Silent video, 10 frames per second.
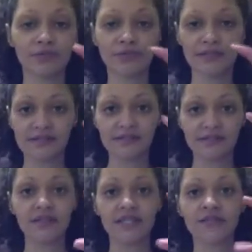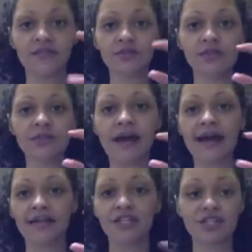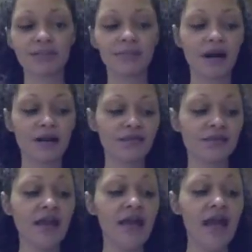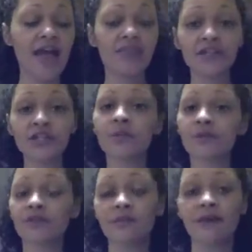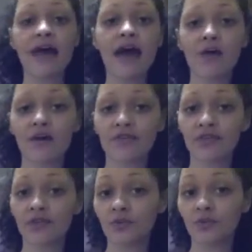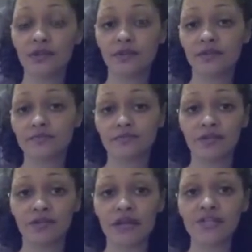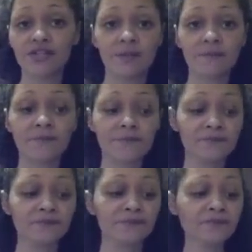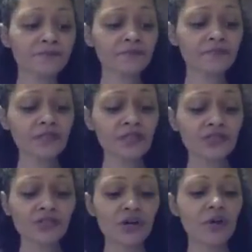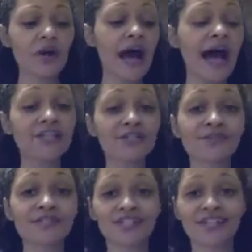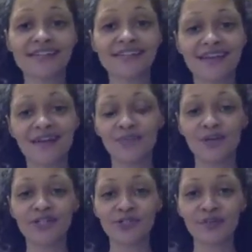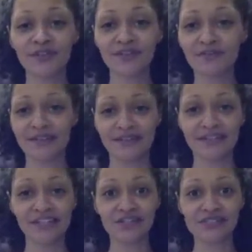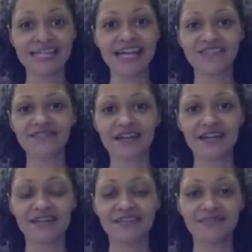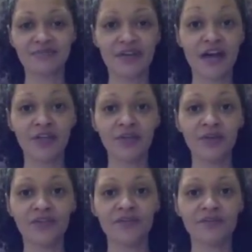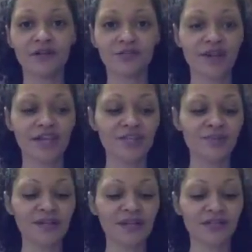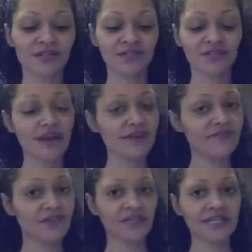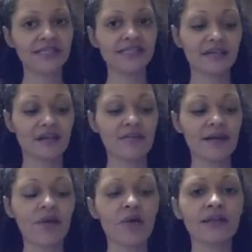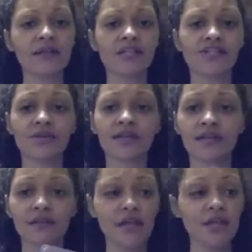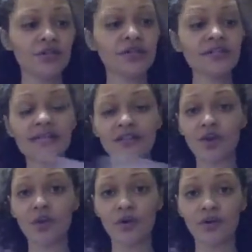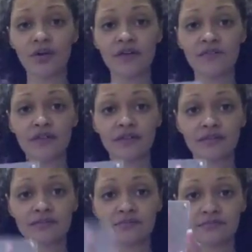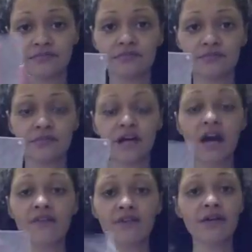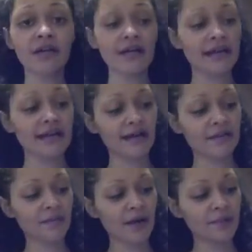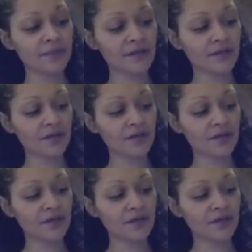still individually packaged and boxed. And then you put them in however you want to arrange them. So I do suggest that once you put them in, that you're satisfied with how you want them arranged, because they're not very easy to come out unless you can take the corner of the cover and kind of pop it,